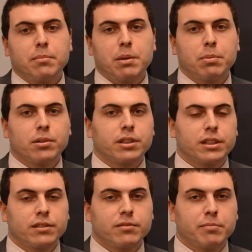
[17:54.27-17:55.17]
people
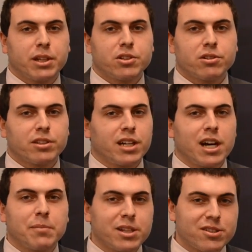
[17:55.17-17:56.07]
are making sure the
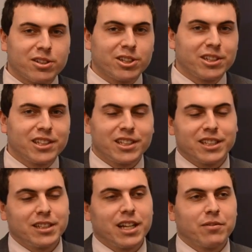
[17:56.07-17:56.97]
comments are good
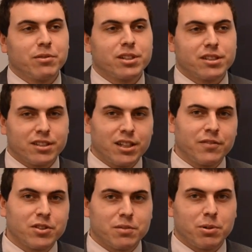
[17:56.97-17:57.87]
and everyone's
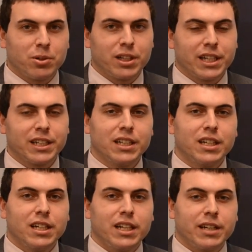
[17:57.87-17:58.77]
loving Chipotle
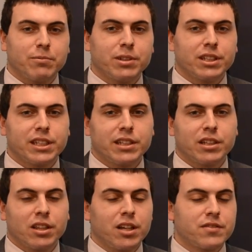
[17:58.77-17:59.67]
and really
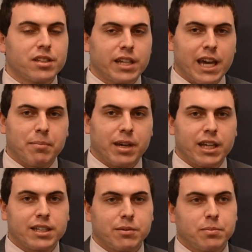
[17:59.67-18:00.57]
loves the
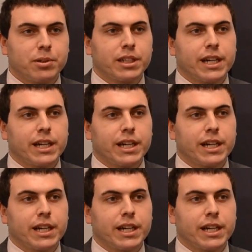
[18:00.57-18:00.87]
campaign that we're putting